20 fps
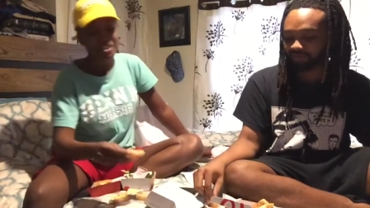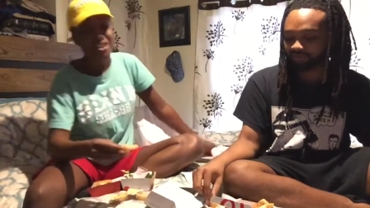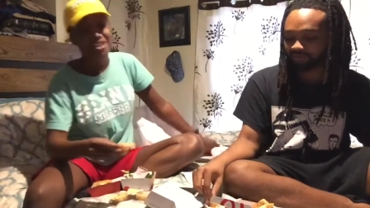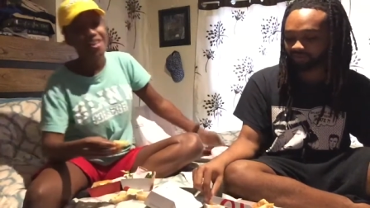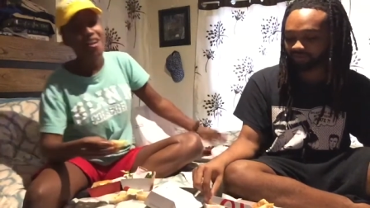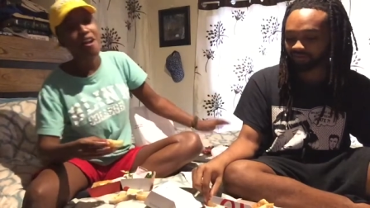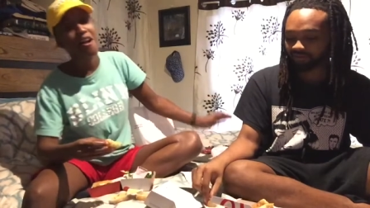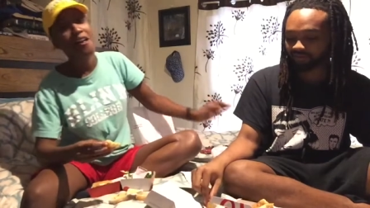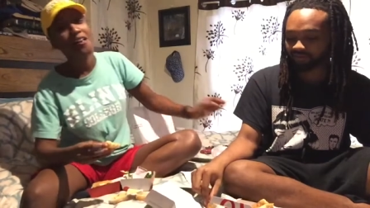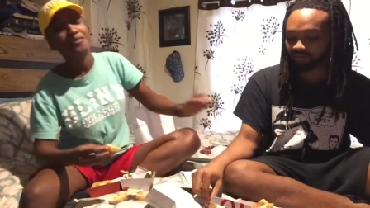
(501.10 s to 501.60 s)

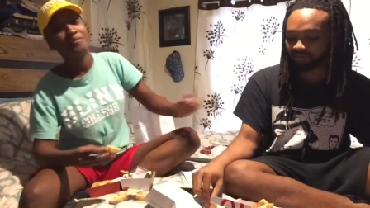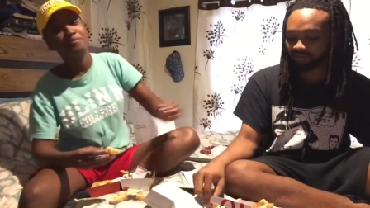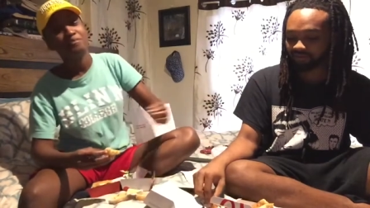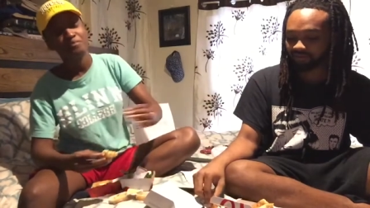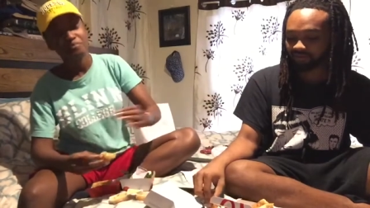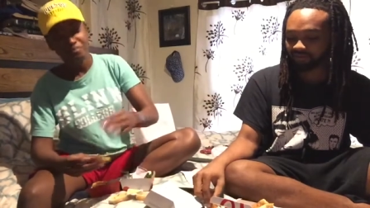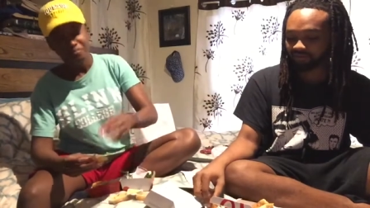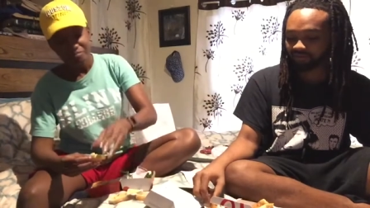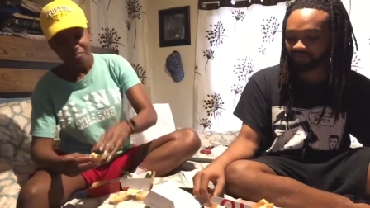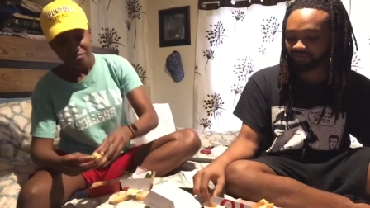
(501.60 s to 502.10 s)
Yeah,
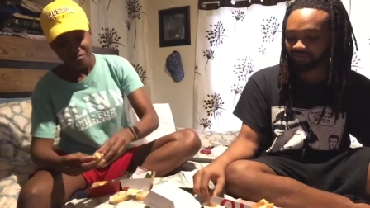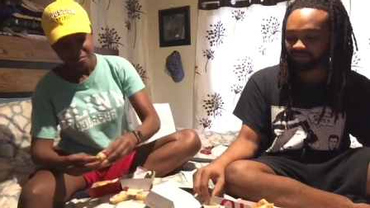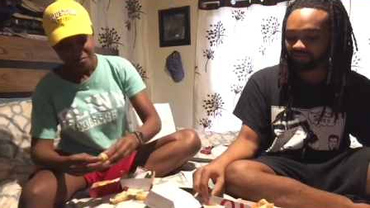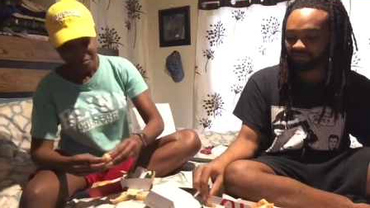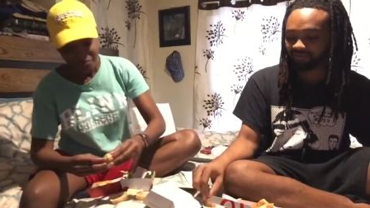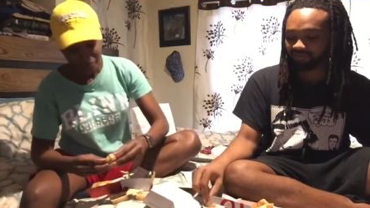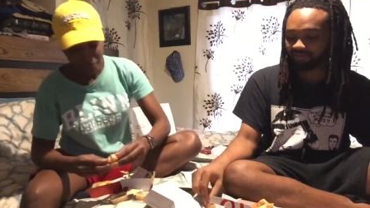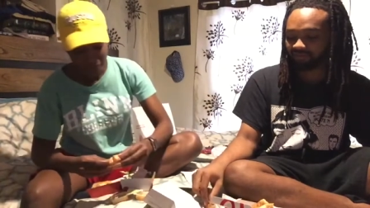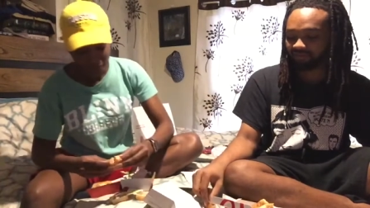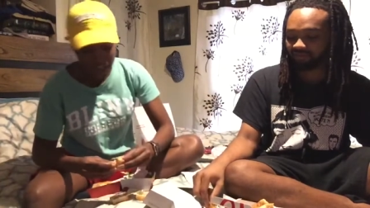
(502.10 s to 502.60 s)

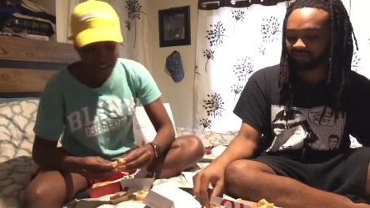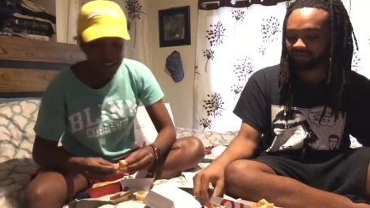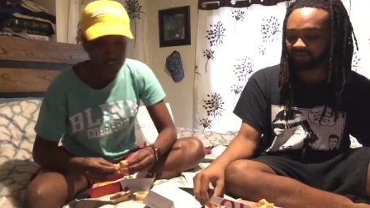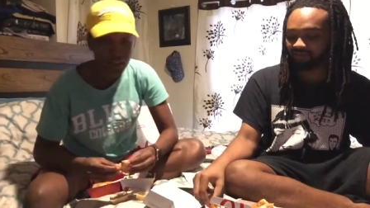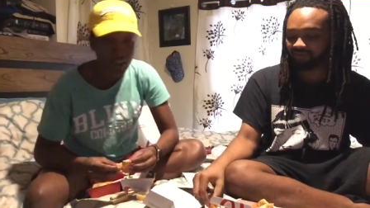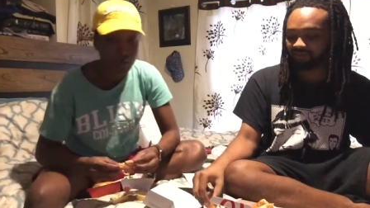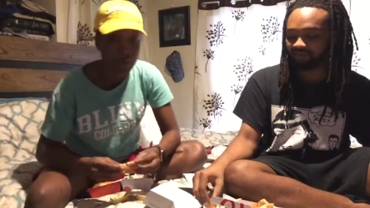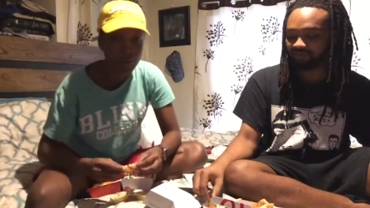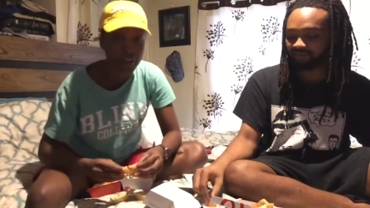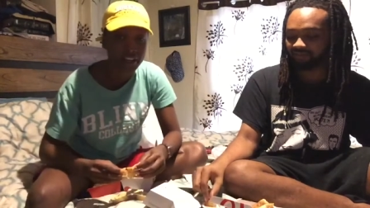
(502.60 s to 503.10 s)
I
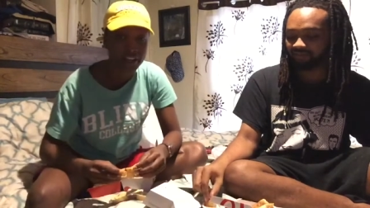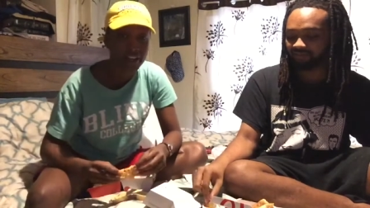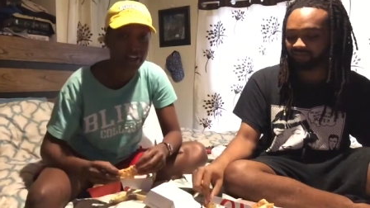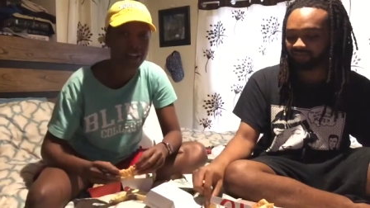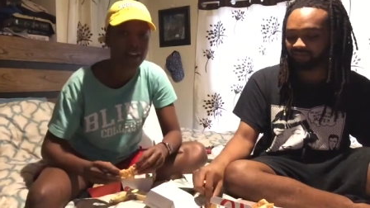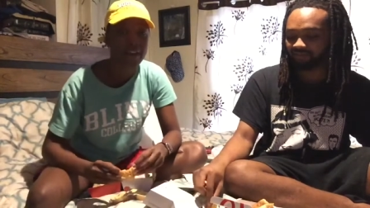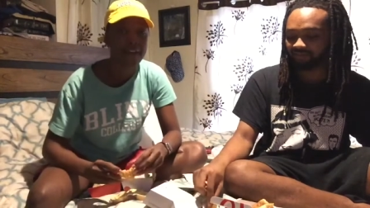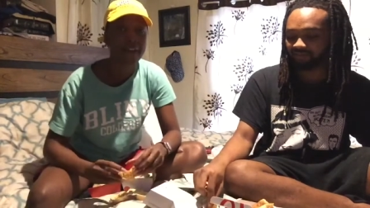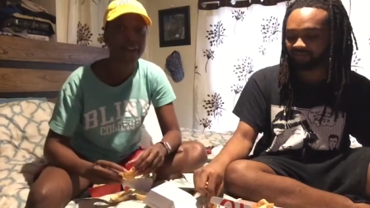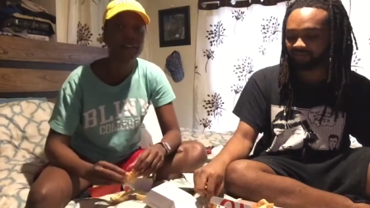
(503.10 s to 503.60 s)
started freaking out
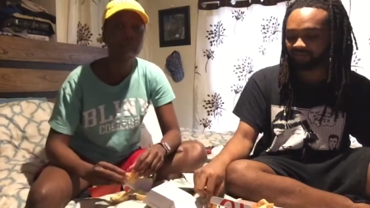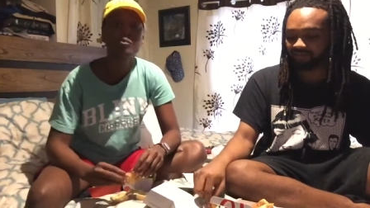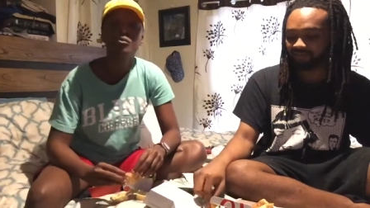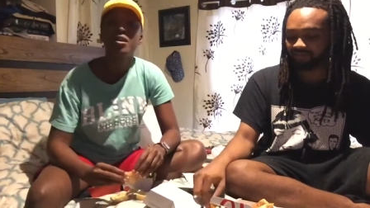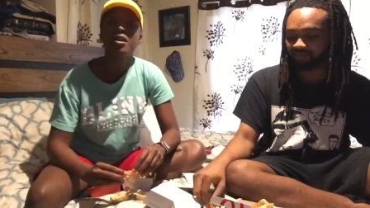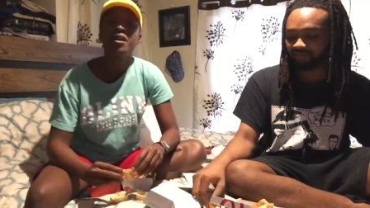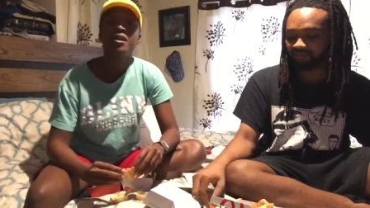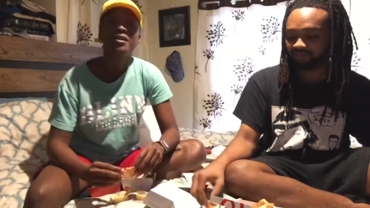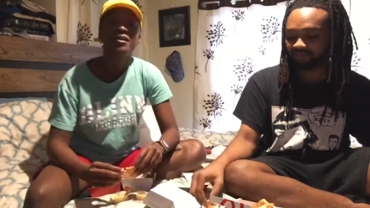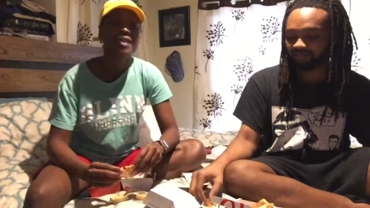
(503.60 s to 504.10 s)
like,
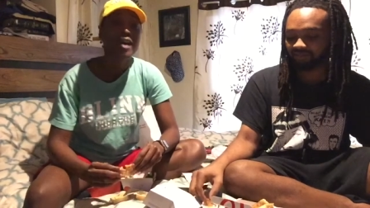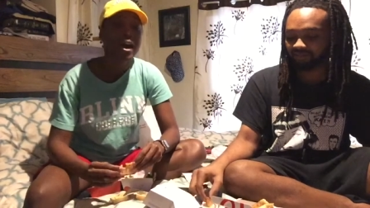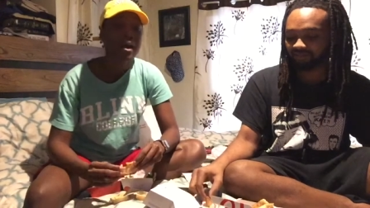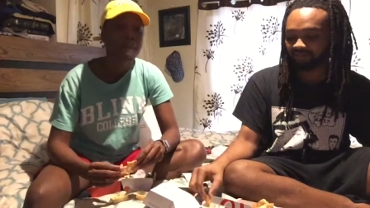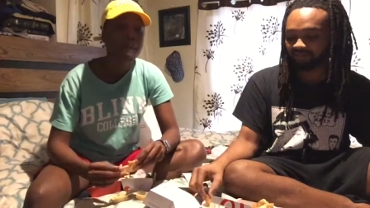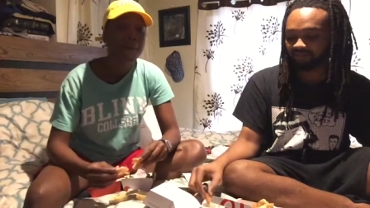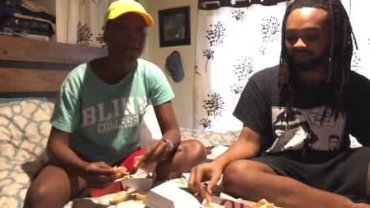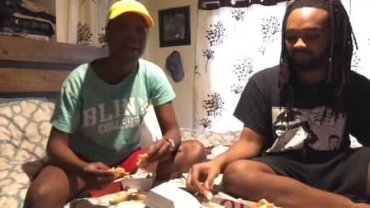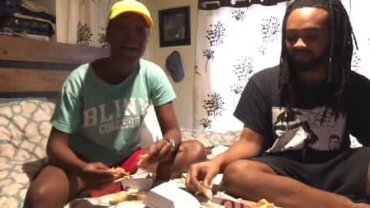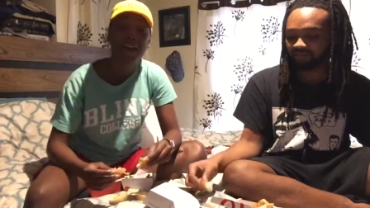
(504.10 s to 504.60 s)

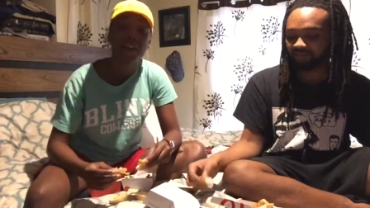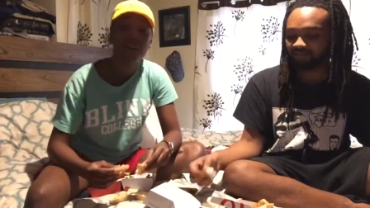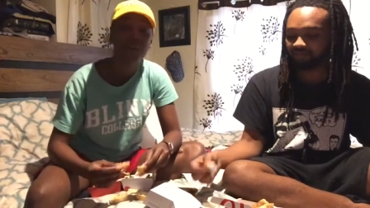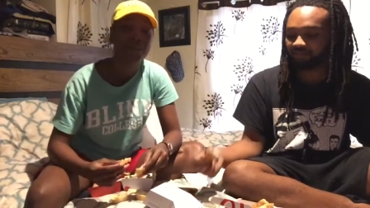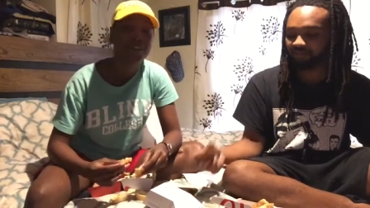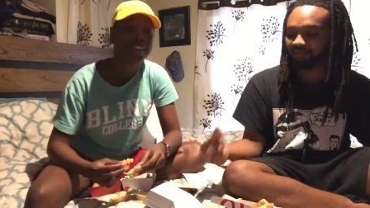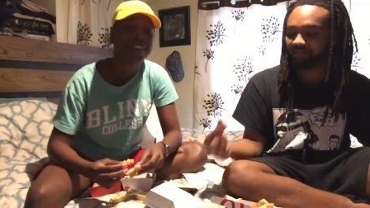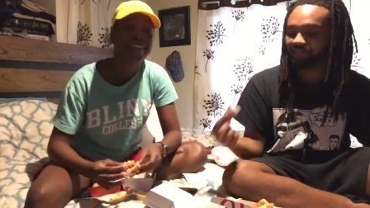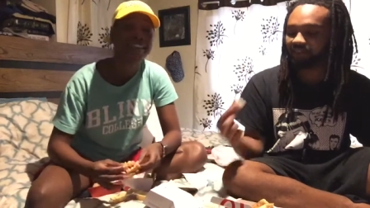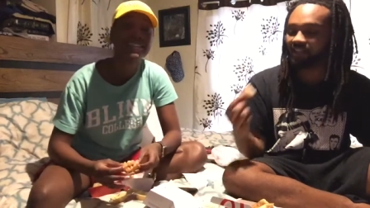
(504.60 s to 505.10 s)
man, I don't
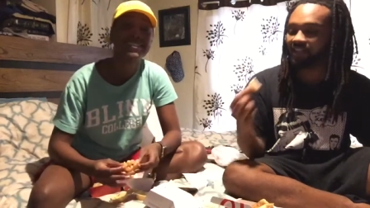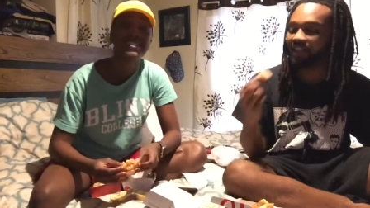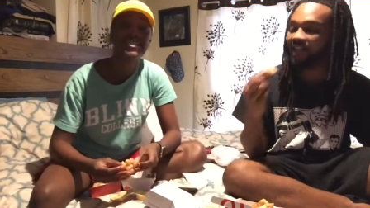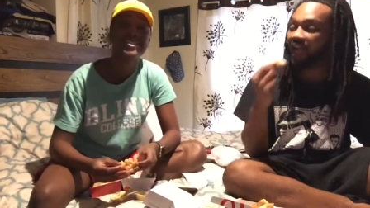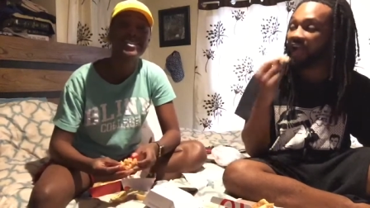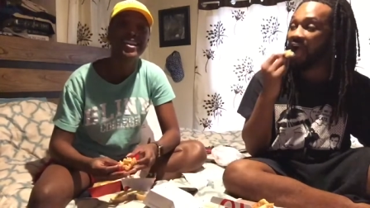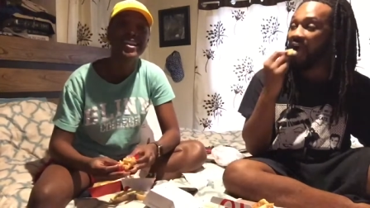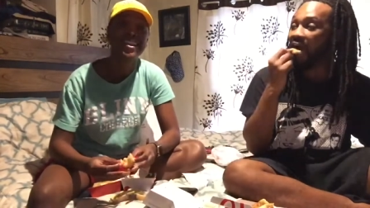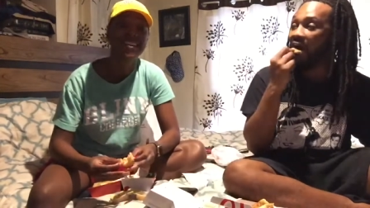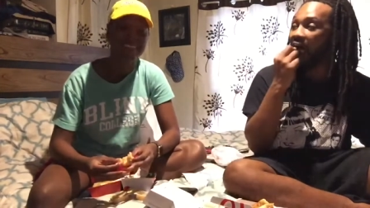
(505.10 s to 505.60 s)
want to get
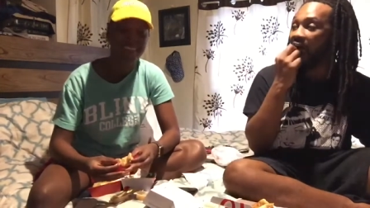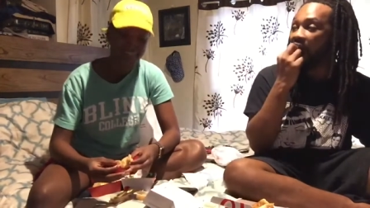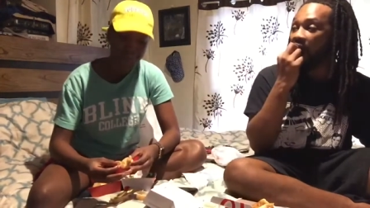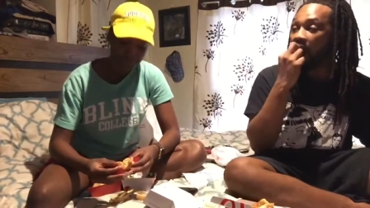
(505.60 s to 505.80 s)
sick.